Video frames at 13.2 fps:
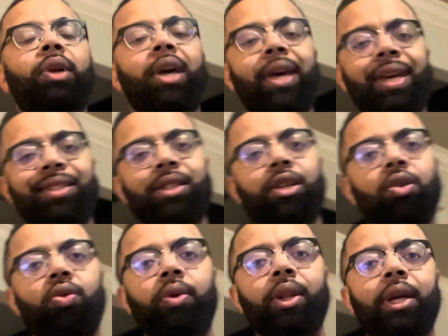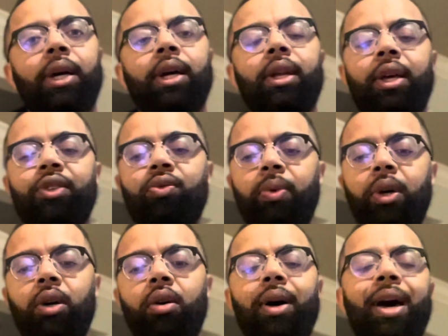I had to get online as
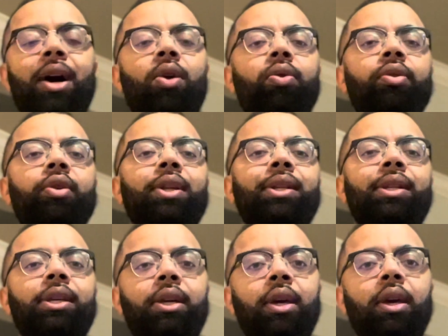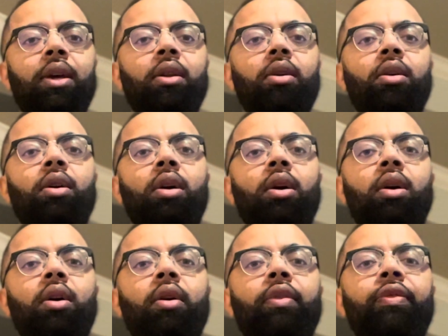well. I ordered a decant
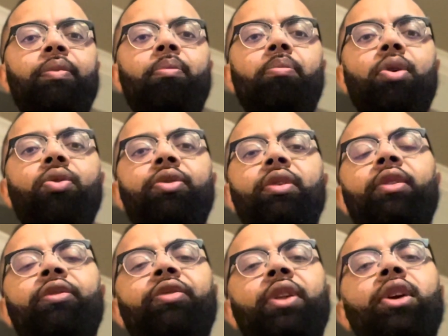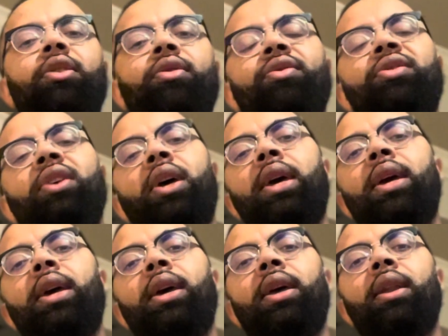of both of the flankers,
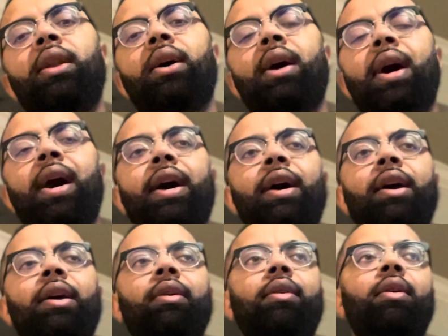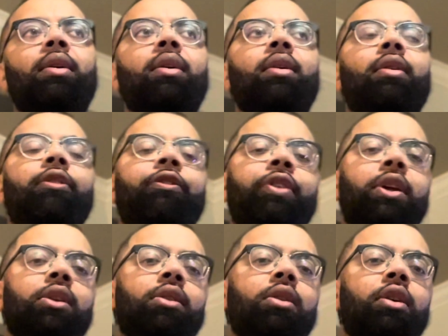and I fell
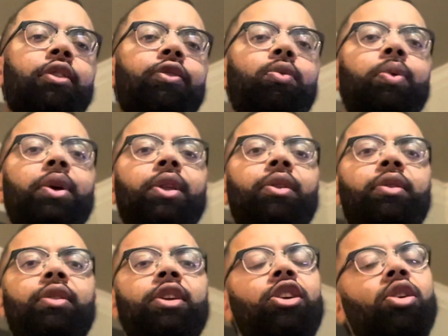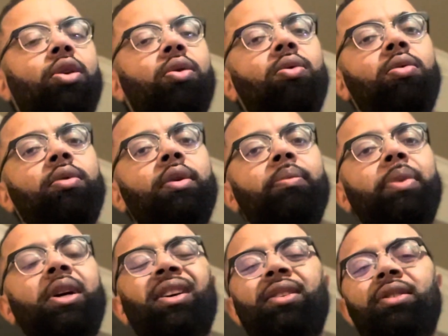in love with the gold
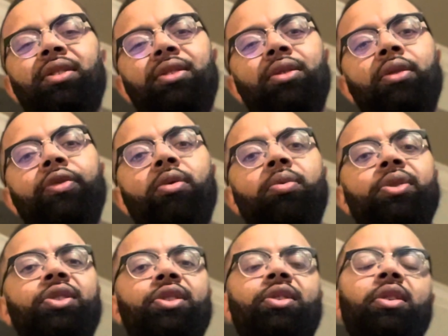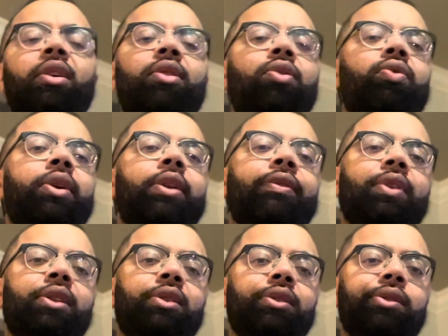because the silver was just another Qaaed Vintage